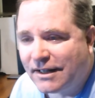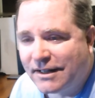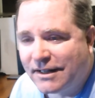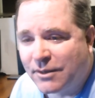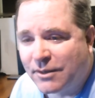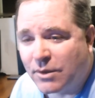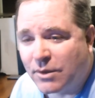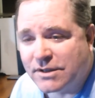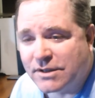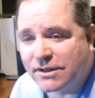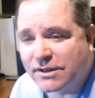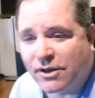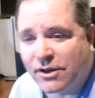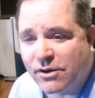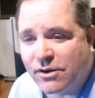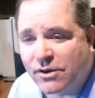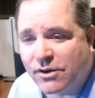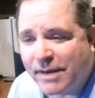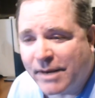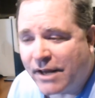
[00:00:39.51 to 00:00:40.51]
It wasn't to
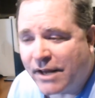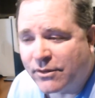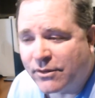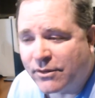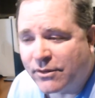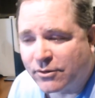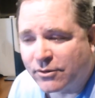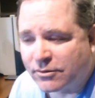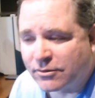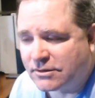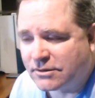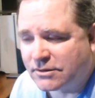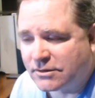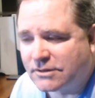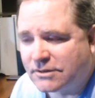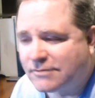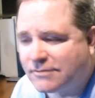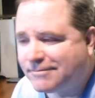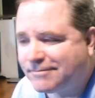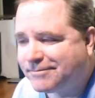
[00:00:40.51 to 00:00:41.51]
go to the bathroom.
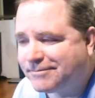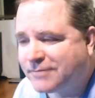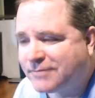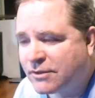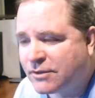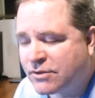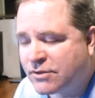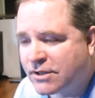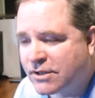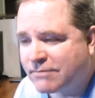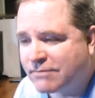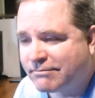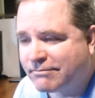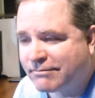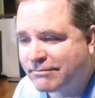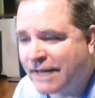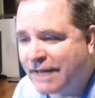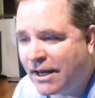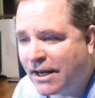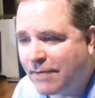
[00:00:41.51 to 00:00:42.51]
It was just,
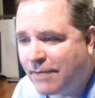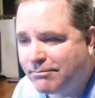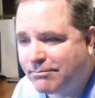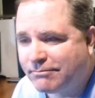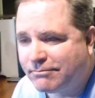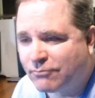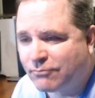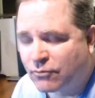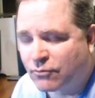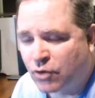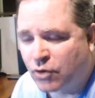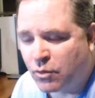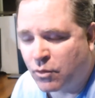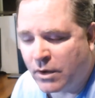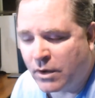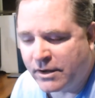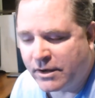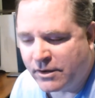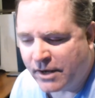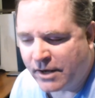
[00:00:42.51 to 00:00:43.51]
get up. We're
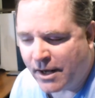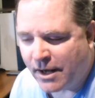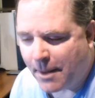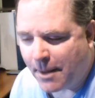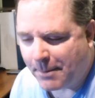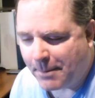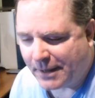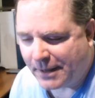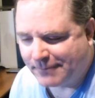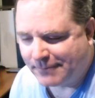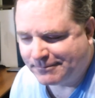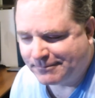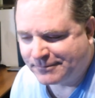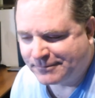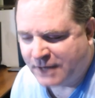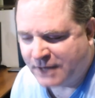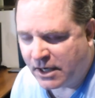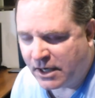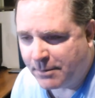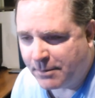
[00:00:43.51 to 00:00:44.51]
ready to get up.
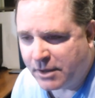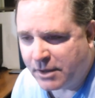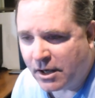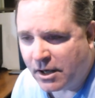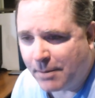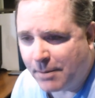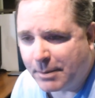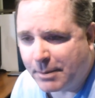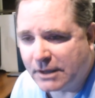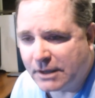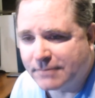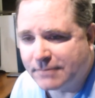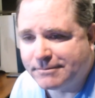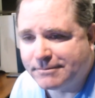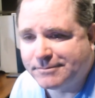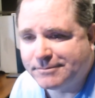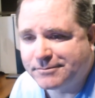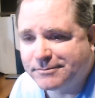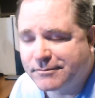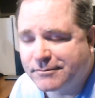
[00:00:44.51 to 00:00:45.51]
Get up, get up.
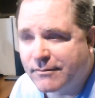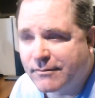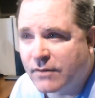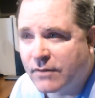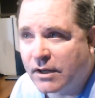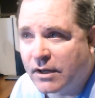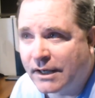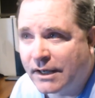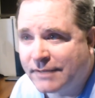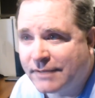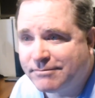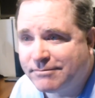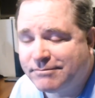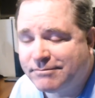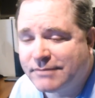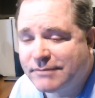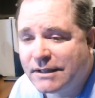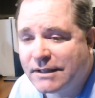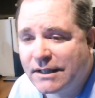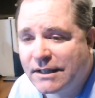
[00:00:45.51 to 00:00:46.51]
And I
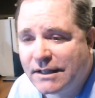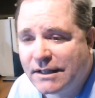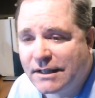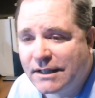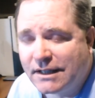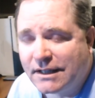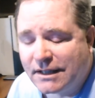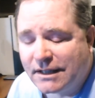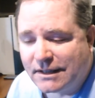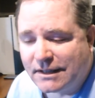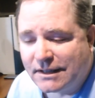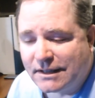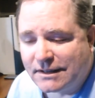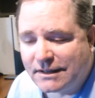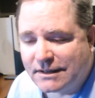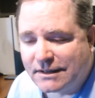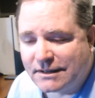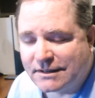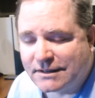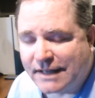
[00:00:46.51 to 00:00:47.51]

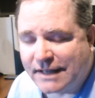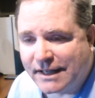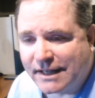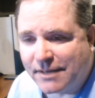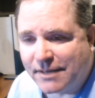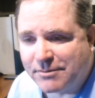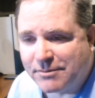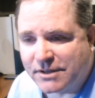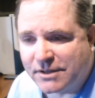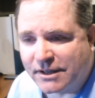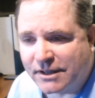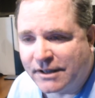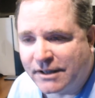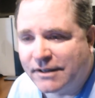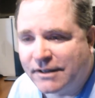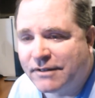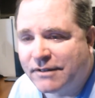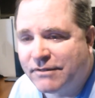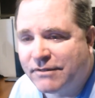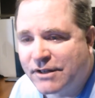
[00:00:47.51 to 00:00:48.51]
stayed up
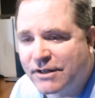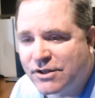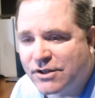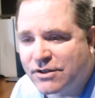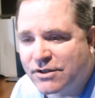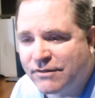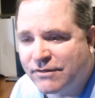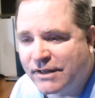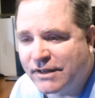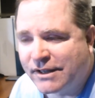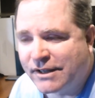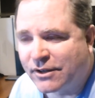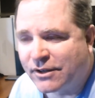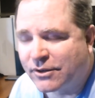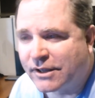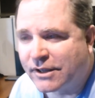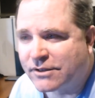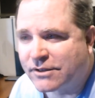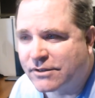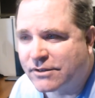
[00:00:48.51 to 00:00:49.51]
to finish the video
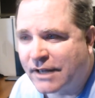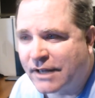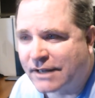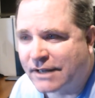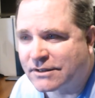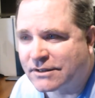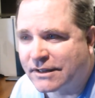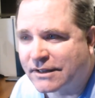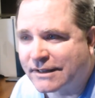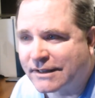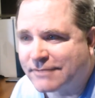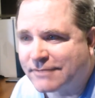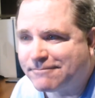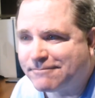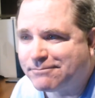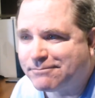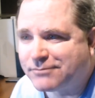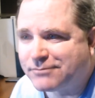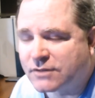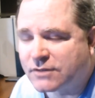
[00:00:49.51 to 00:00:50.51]
yes, last night.
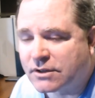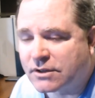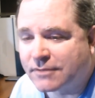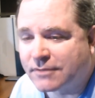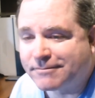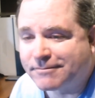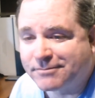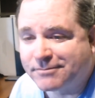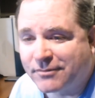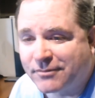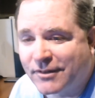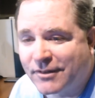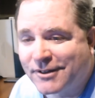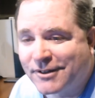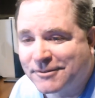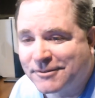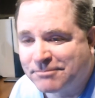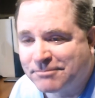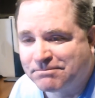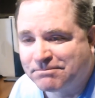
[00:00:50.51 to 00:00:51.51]
So,
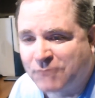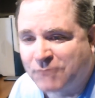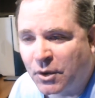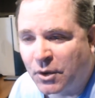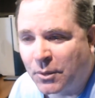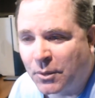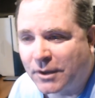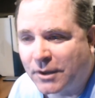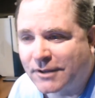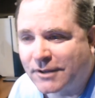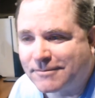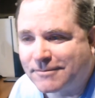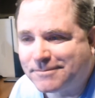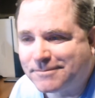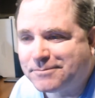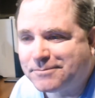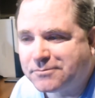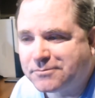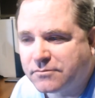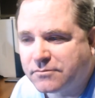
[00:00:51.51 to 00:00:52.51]
oh
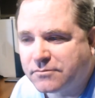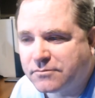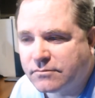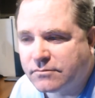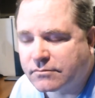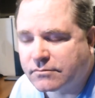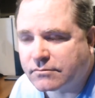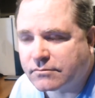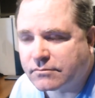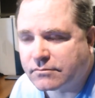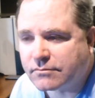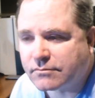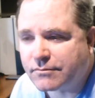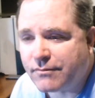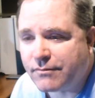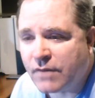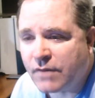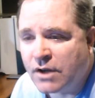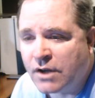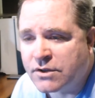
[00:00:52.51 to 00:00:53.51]

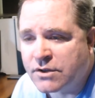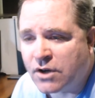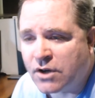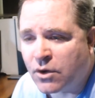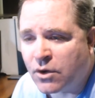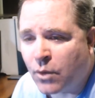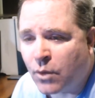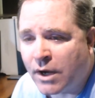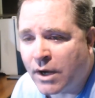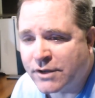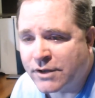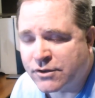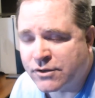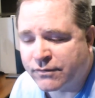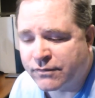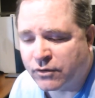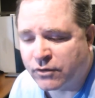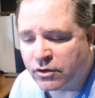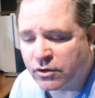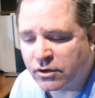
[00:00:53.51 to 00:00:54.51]
well. Star Watch
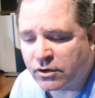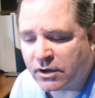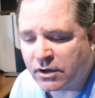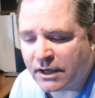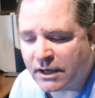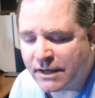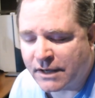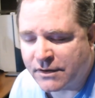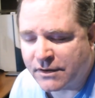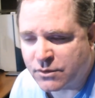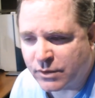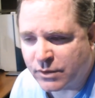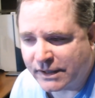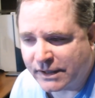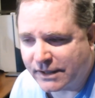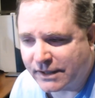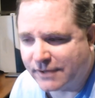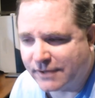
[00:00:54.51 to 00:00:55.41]
for uh, this week.